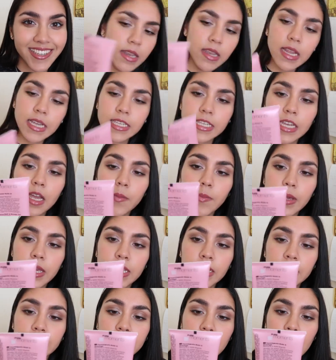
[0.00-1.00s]
Next up
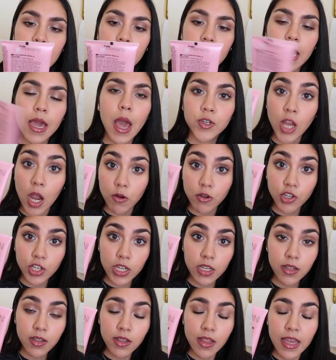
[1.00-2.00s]
is a shower
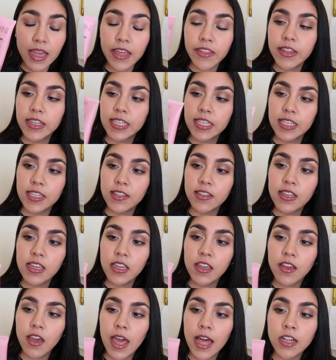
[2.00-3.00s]
gel, and this is
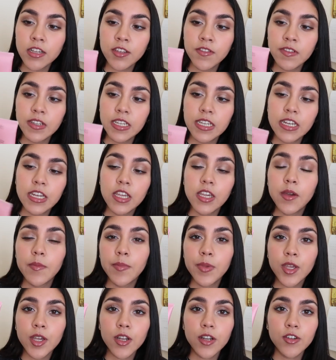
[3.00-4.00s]
the Alta Vendini
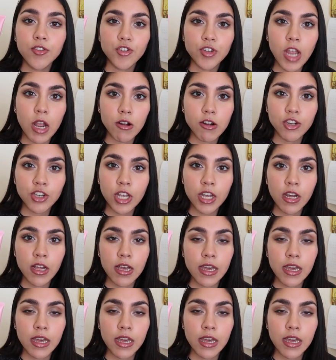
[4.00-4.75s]
Pure Shower Gel.